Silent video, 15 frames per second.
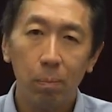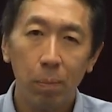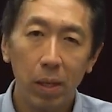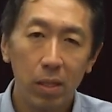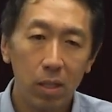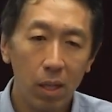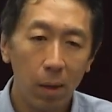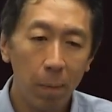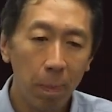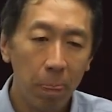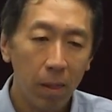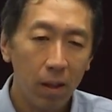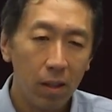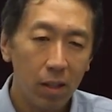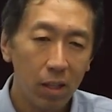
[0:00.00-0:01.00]
But um,
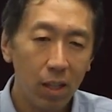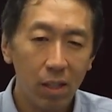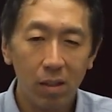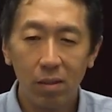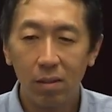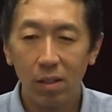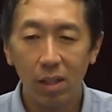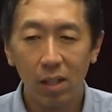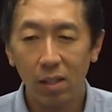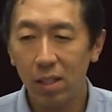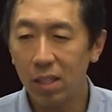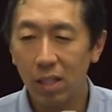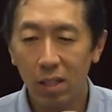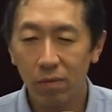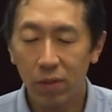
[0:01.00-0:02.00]
in, uh,
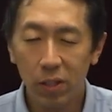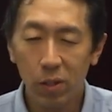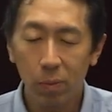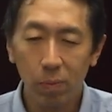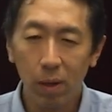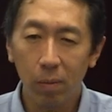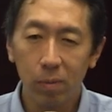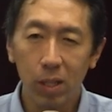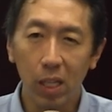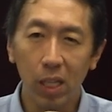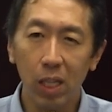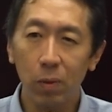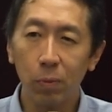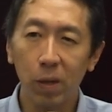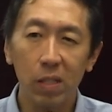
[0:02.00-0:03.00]
in, in, visual prompting,
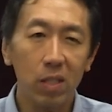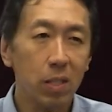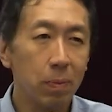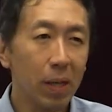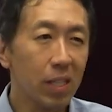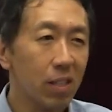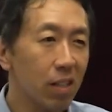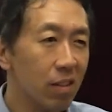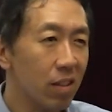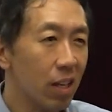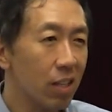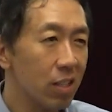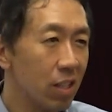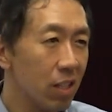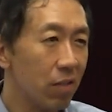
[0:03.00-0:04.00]
if we're inspecting
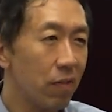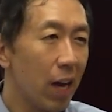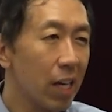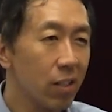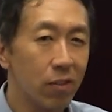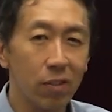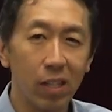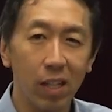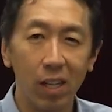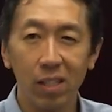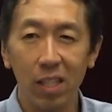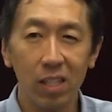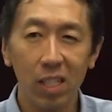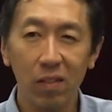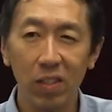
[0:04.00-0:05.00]
things in the factory and
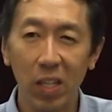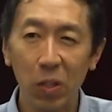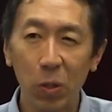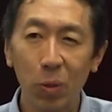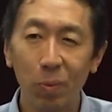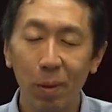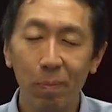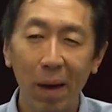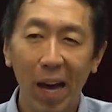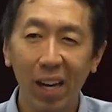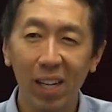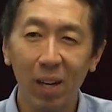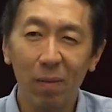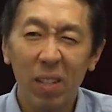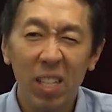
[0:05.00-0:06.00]
there's even a human
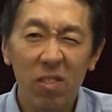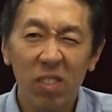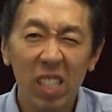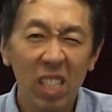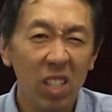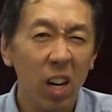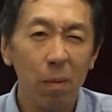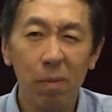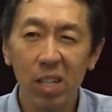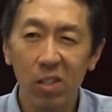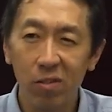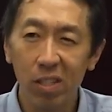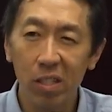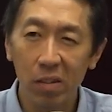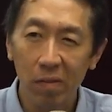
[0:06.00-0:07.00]
backup, there's really not
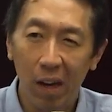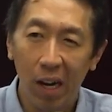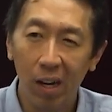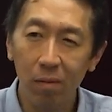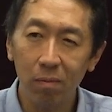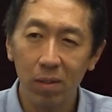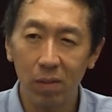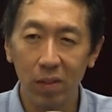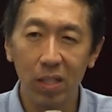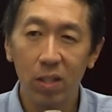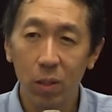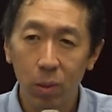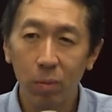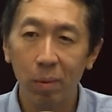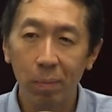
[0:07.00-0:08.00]
much risk of harm if there's
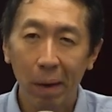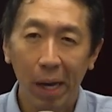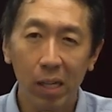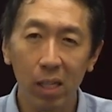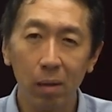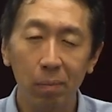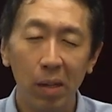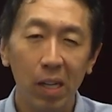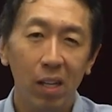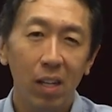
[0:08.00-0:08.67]
a human backup.